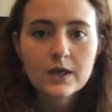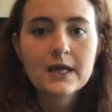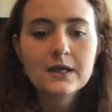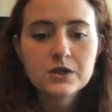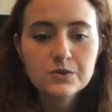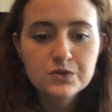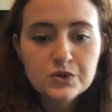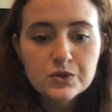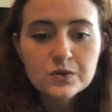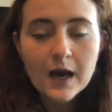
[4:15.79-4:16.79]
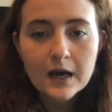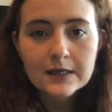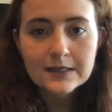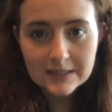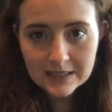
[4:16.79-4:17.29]
you do not
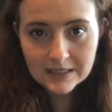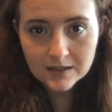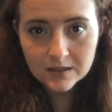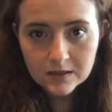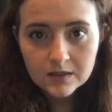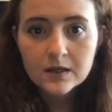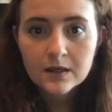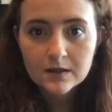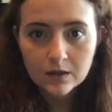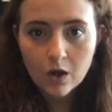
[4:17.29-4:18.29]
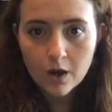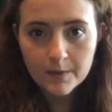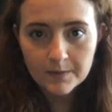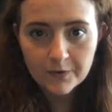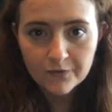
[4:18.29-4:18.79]
need the comma
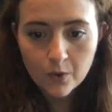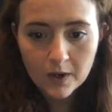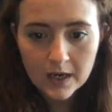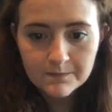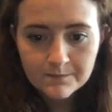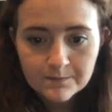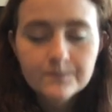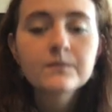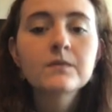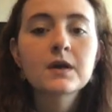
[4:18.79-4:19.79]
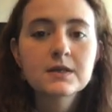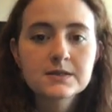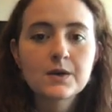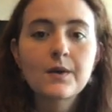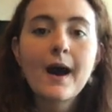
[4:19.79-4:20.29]
before it. So
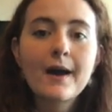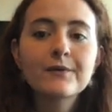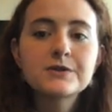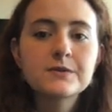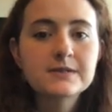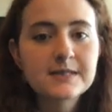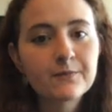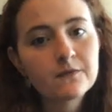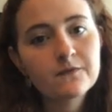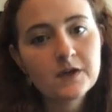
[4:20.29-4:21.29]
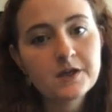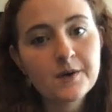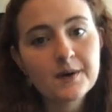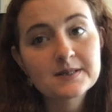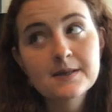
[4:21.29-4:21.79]
I will do a separate video
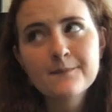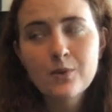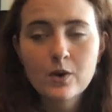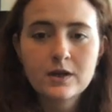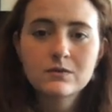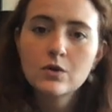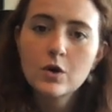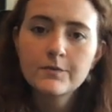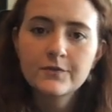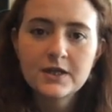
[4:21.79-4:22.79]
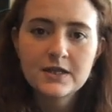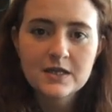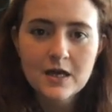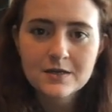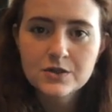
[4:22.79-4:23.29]
at some point, hopefully in the
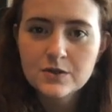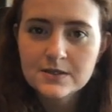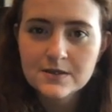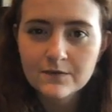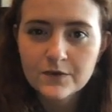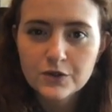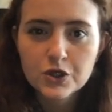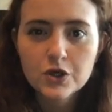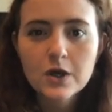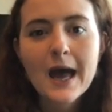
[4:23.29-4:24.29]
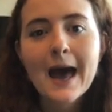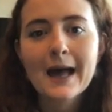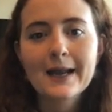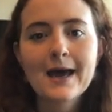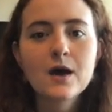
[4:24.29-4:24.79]
not too distant future, on
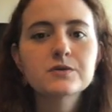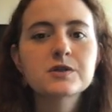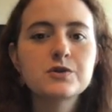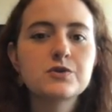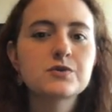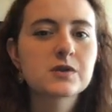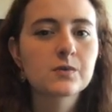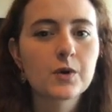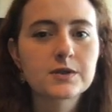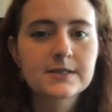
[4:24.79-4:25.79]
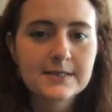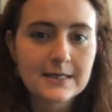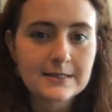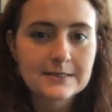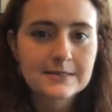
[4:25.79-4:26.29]
how to use the word
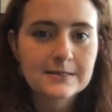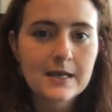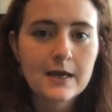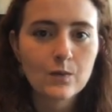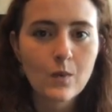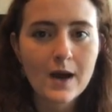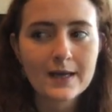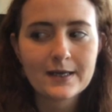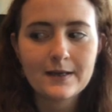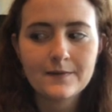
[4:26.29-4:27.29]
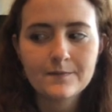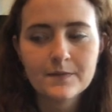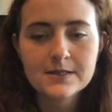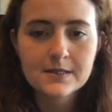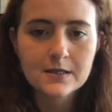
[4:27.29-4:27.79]
since and why it is a
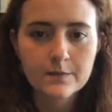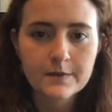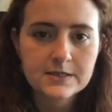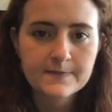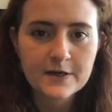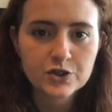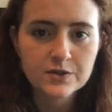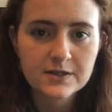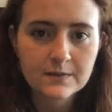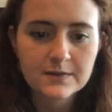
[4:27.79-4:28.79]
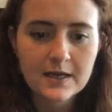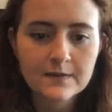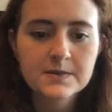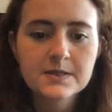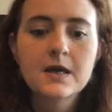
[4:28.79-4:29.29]
little bit special sometimes.
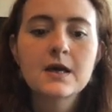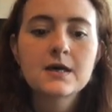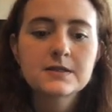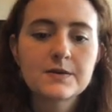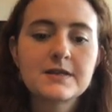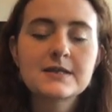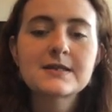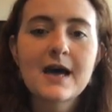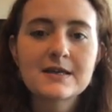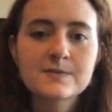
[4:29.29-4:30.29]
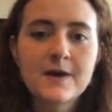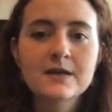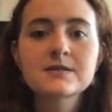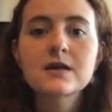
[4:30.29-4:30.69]
So in this aspect,